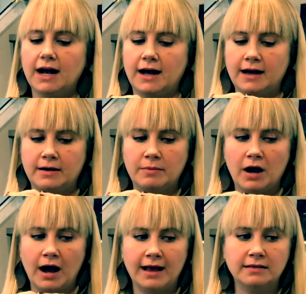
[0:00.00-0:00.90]

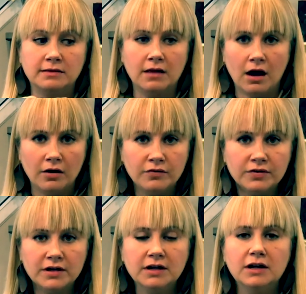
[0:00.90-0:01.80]
I
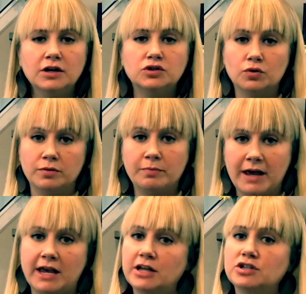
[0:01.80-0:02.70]
love Jordan
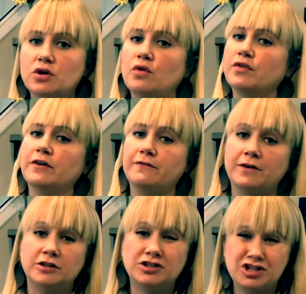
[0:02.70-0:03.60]
Page over at
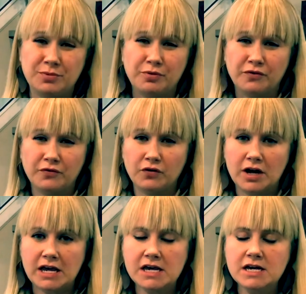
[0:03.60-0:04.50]
Fun Cheaper
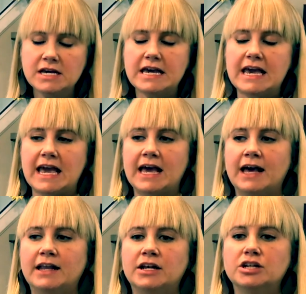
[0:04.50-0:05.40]
Free,
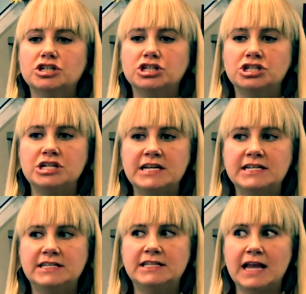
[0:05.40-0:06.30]
and
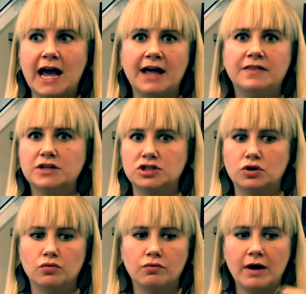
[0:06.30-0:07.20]
she had this
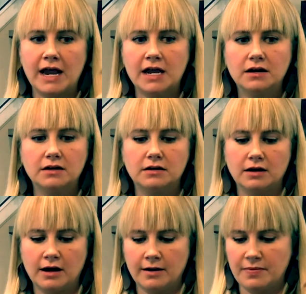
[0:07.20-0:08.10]
great
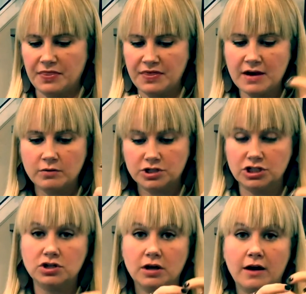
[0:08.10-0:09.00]
thing where
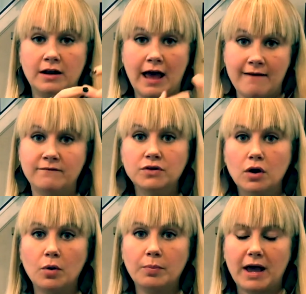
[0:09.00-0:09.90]
she took an
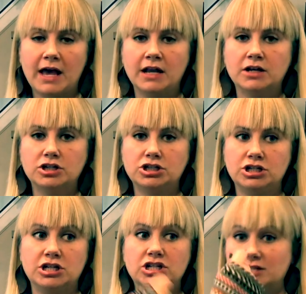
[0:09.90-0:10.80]
envelope and
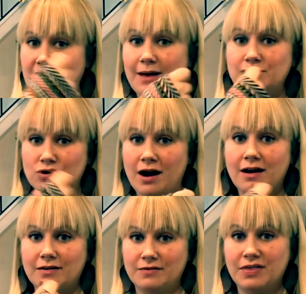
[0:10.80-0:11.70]
she just kept
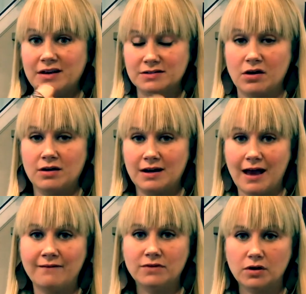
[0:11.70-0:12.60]
track of things on an
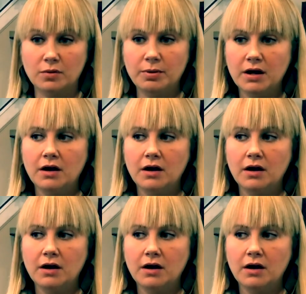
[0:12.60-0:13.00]
envelope.